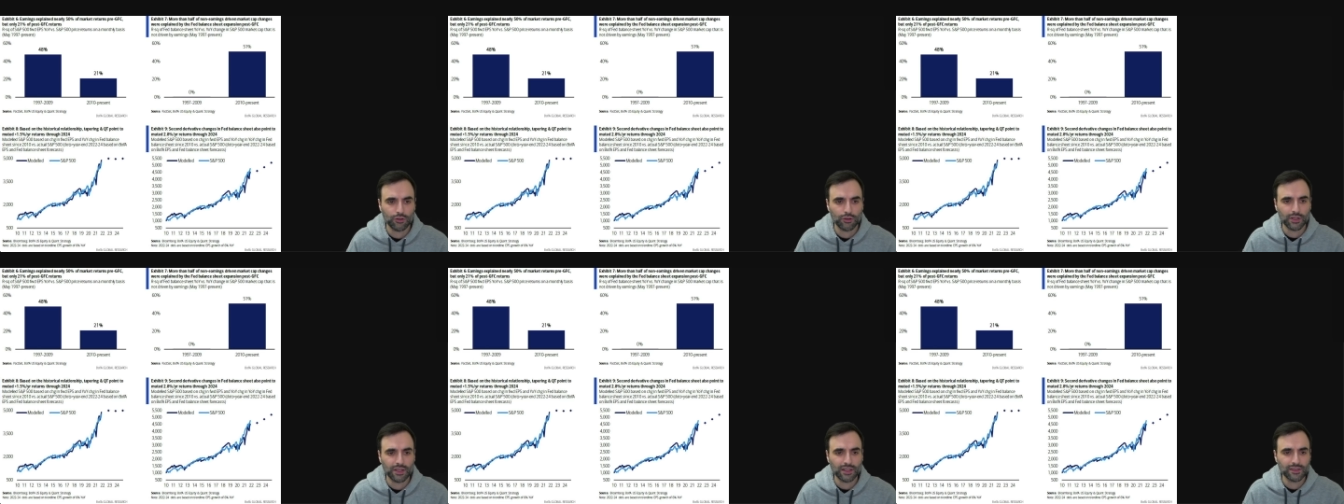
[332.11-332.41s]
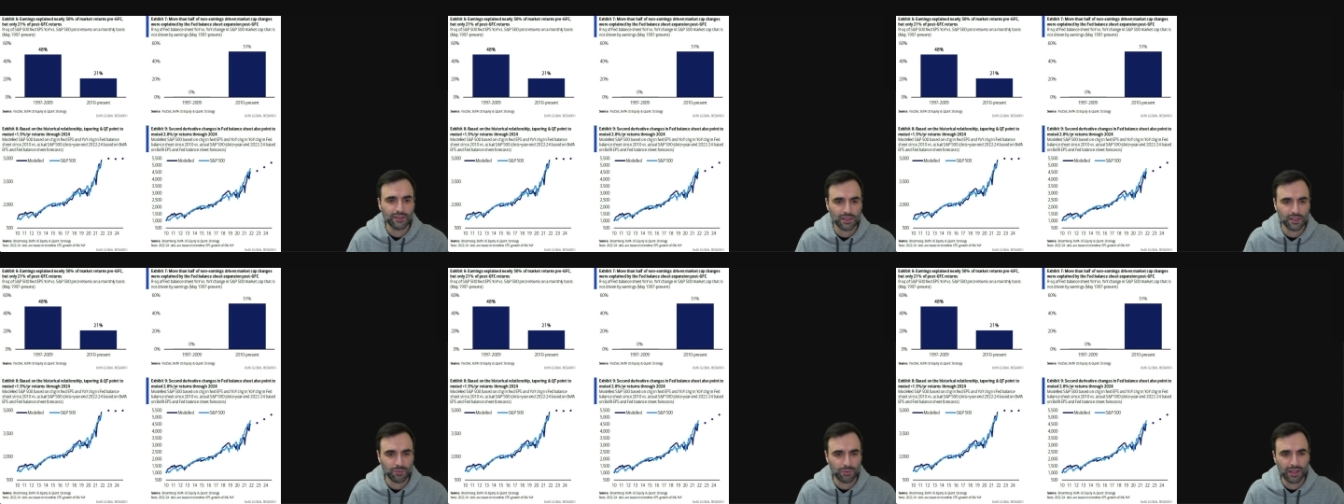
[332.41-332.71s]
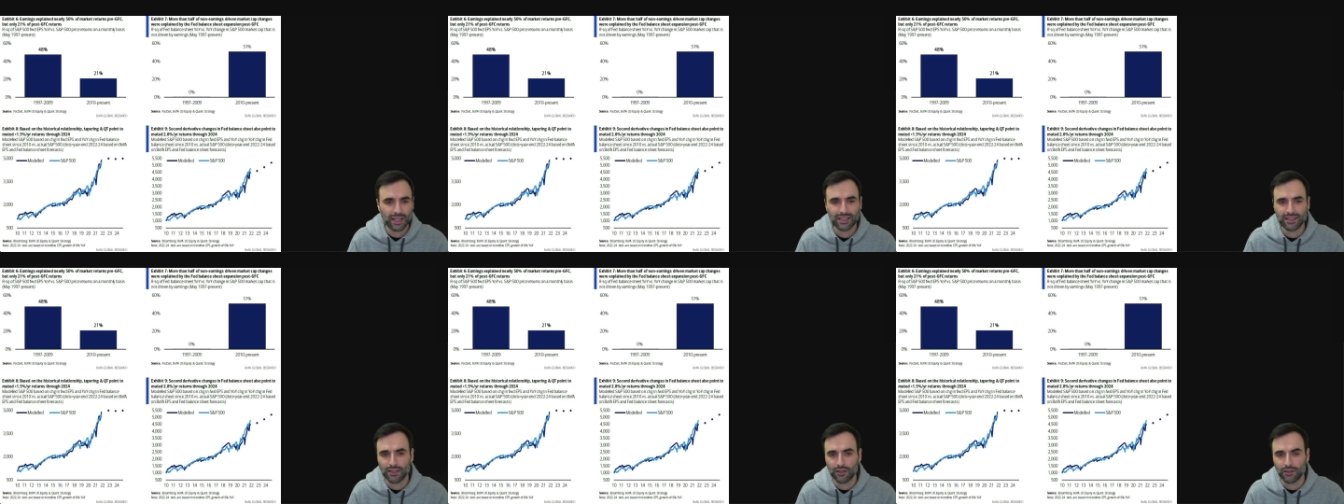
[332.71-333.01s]
Earnings
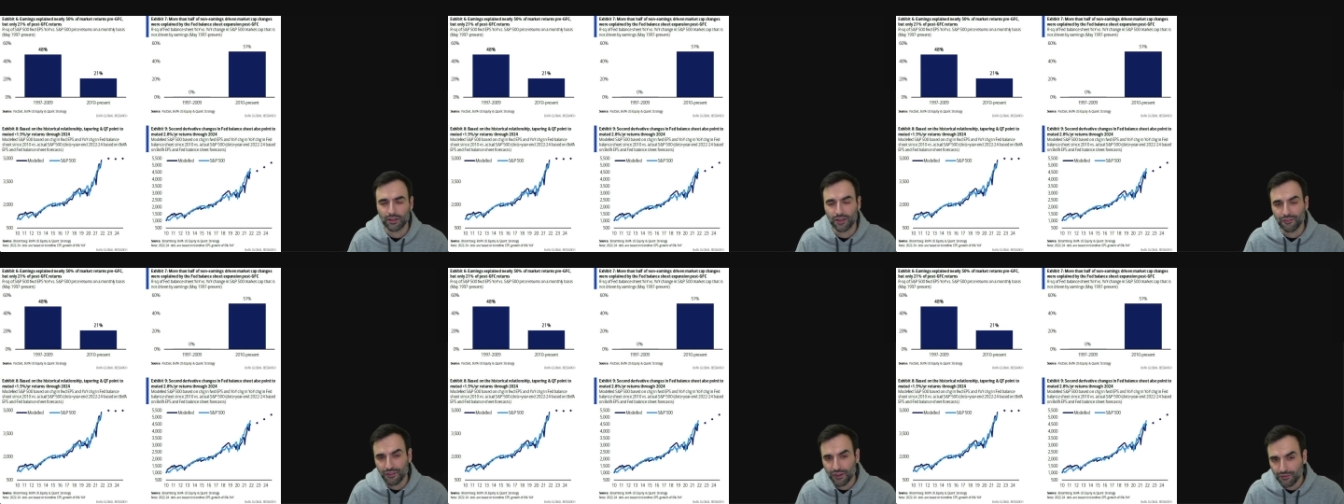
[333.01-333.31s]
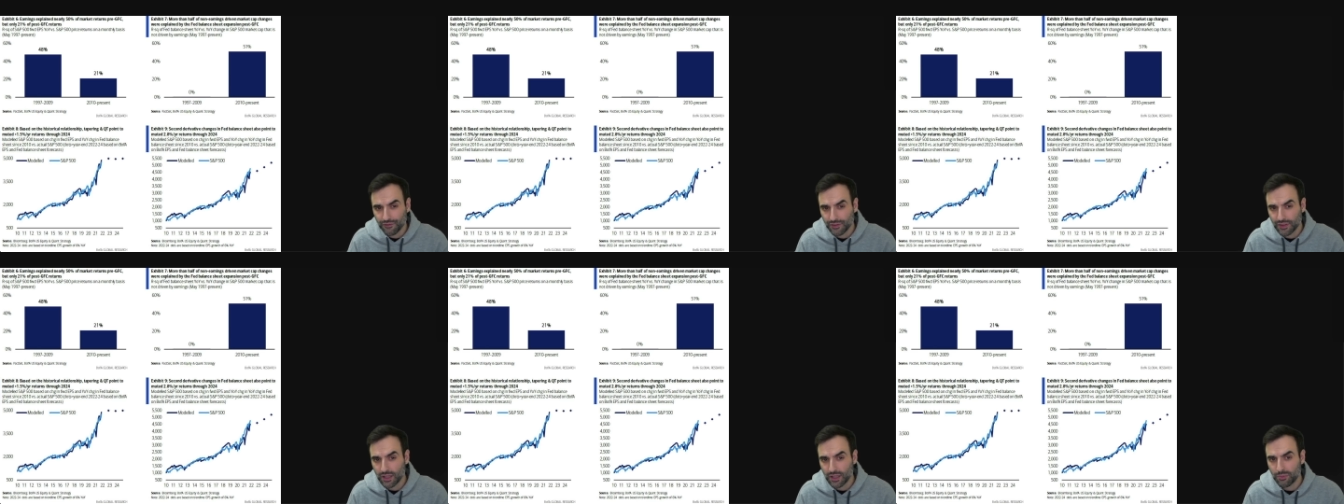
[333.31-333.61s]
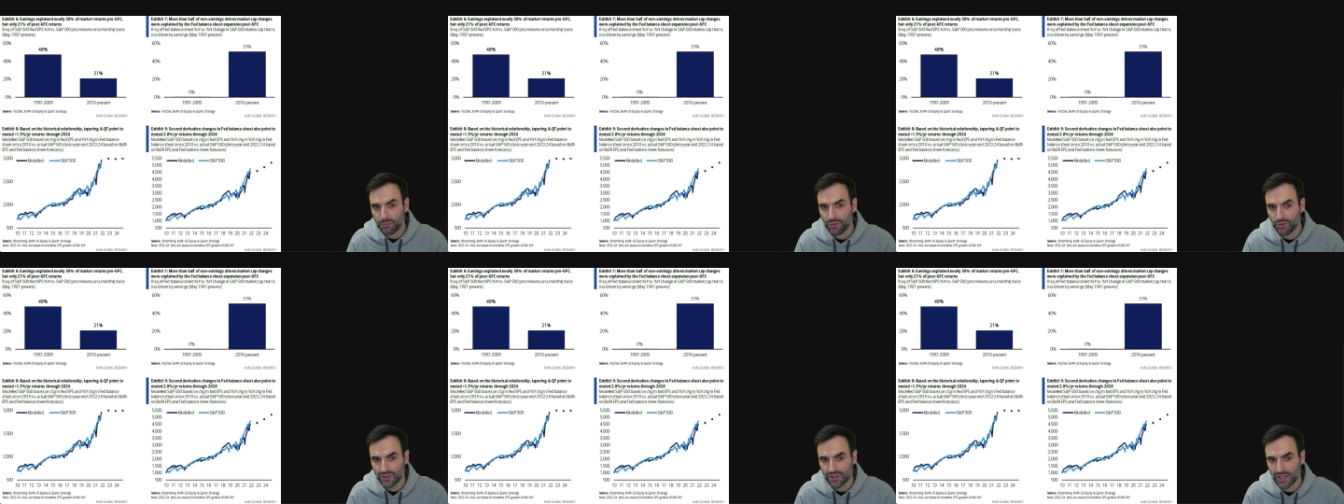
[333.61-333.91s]
explain nearly
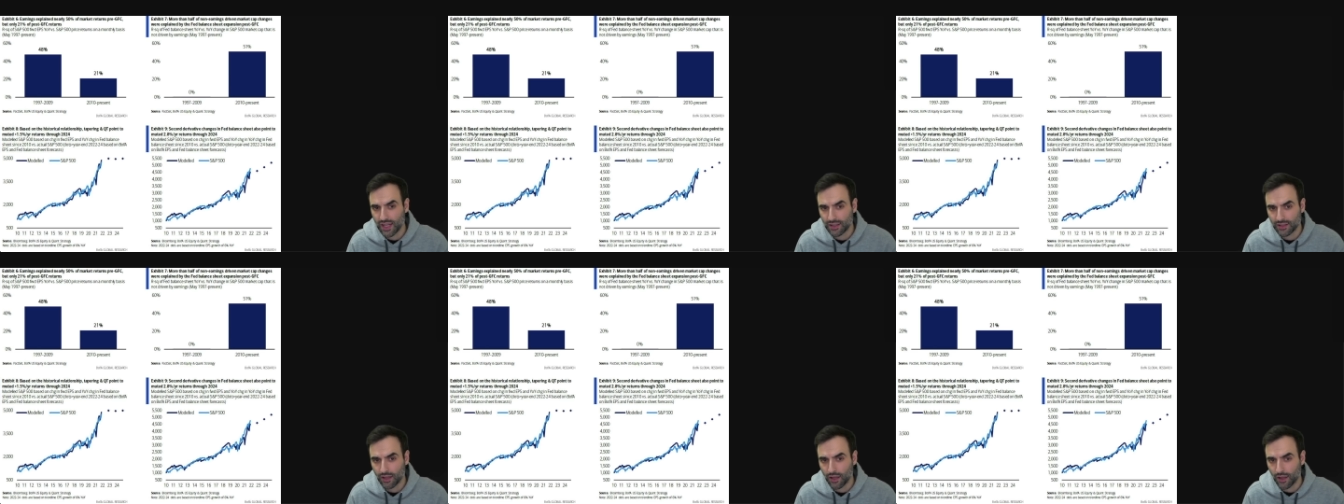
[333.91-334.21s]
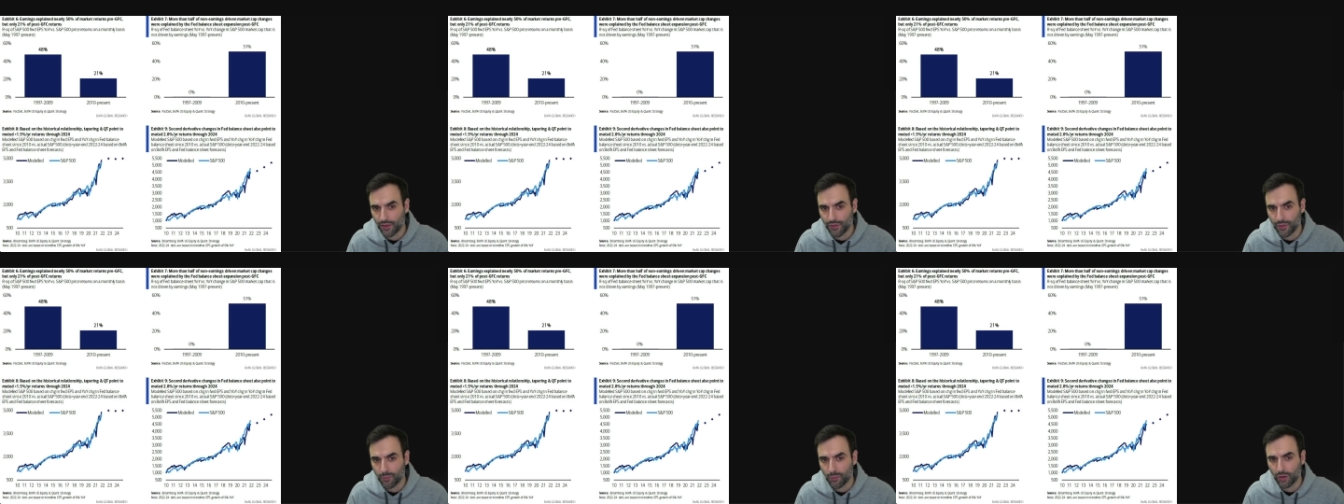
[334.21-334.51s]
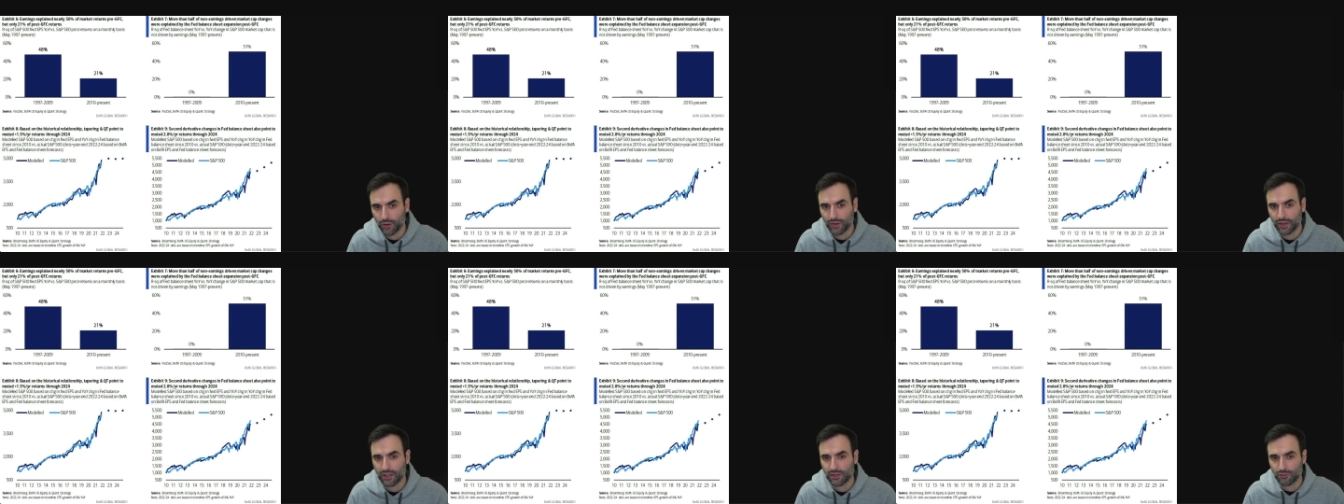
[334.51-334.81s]
50% of the
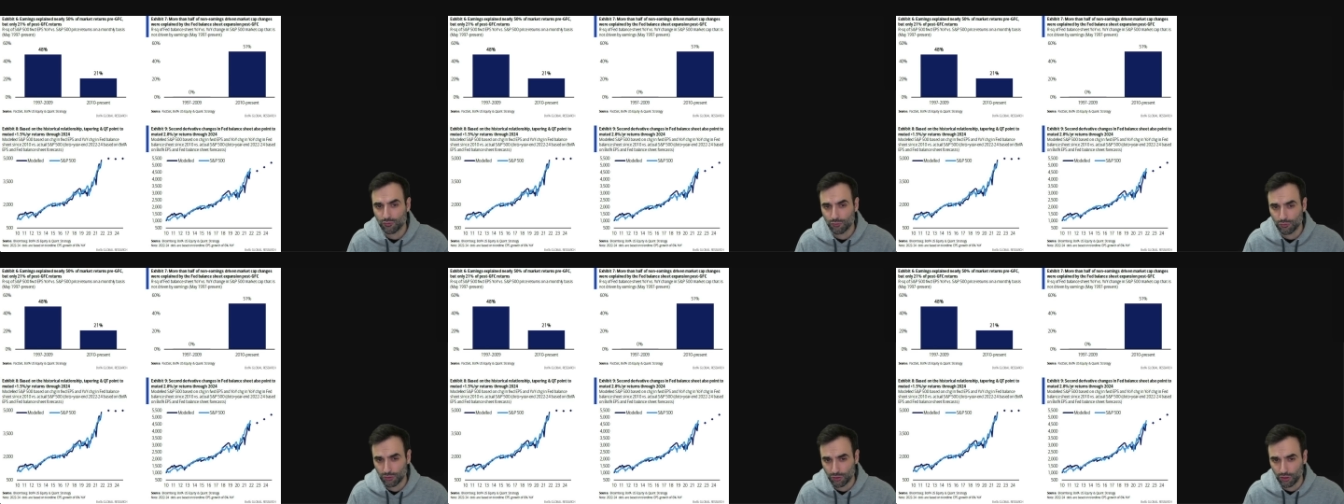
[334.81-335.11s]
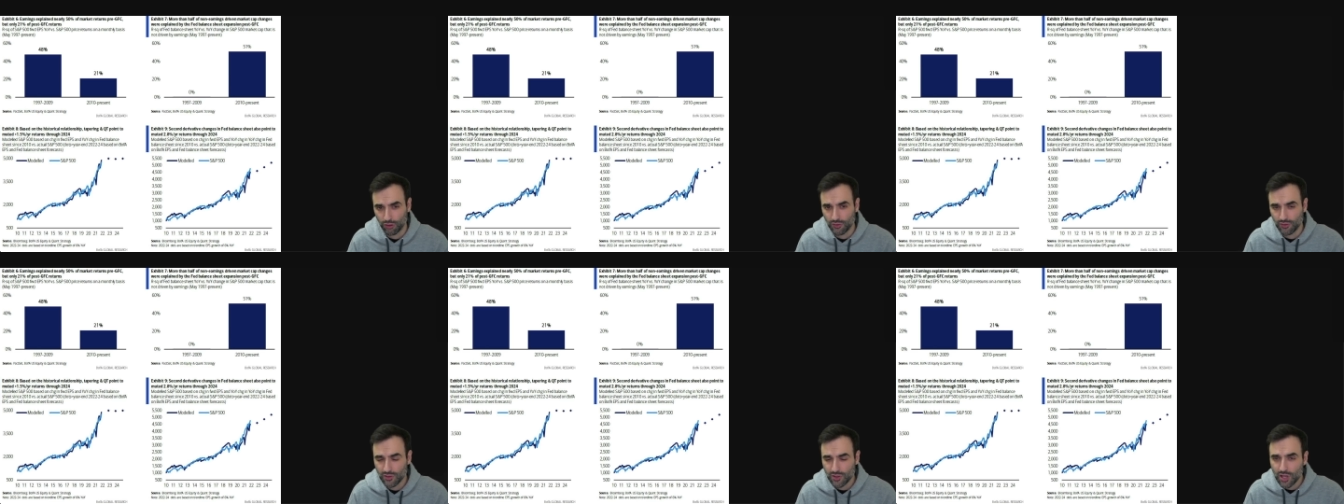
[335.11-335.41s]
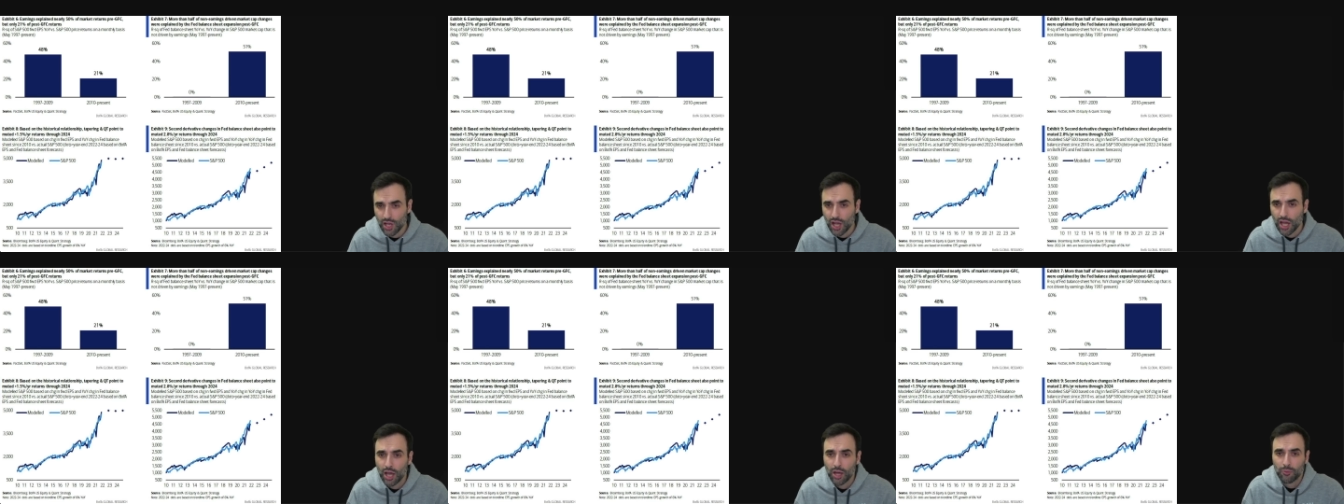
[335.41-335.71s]
market's
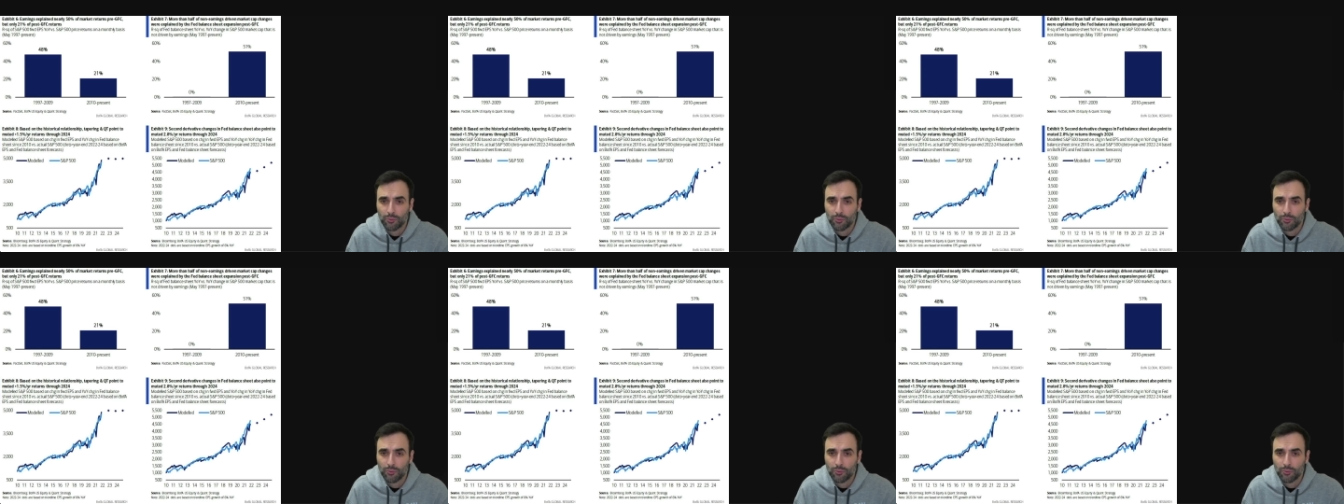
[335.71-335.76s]
returns